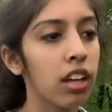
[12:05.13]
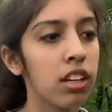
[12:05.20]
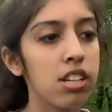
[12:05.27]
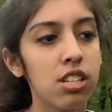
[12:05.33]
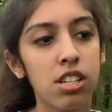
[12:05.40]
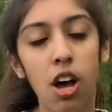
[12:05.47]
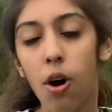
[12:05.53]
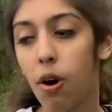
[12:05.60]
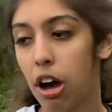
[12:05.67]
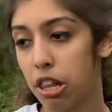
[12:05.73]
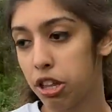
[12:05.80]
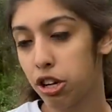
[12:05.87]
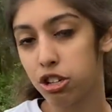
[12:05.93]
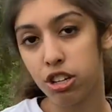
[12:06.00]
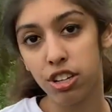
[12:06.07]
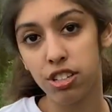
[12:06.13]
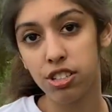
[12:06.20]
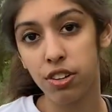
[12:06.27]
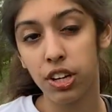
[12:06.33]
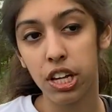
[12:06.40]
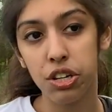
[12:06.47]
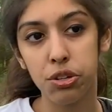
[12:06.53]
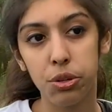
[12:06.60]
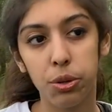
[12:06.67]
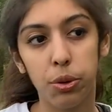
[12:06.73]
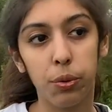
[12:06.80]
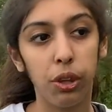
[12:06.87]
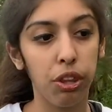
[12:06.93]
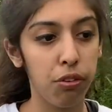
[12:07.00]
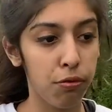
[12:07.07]
So other drills you can do to
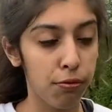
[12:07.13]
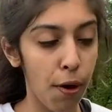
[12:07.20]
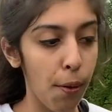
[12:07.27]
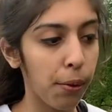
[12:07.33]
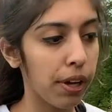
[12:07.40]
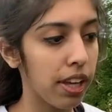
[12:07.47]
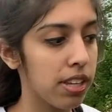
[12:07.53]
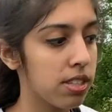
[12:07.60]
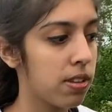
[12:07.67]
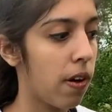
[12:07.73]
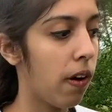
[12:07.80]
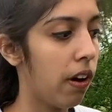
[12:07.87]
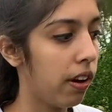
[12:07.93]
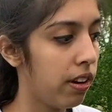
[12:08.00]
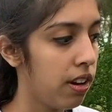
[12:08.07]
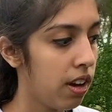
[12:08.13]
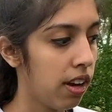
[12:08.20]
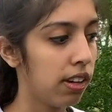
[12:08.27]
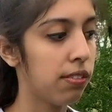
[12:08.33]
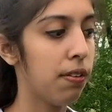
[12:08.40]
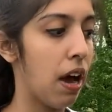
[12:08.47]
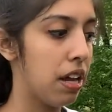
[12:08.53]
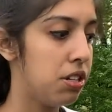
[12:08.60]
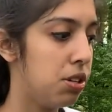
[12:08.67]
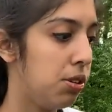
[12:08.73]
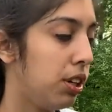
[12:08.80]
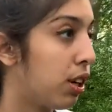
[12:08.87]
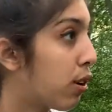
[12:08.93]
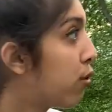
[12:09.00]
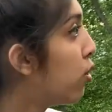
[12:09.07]
really focus on
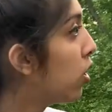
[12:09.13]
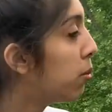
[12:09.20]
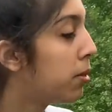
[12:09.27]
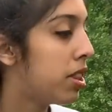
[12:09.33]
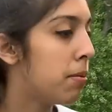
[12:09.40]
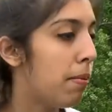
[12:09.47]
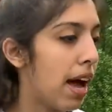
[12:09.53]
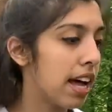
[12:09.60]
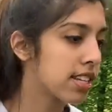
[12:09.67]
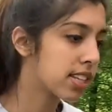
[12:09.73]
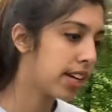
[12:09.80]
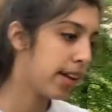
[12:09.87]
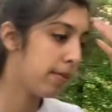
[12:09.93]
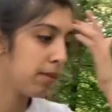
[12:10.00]
fine-tuning your form with a basket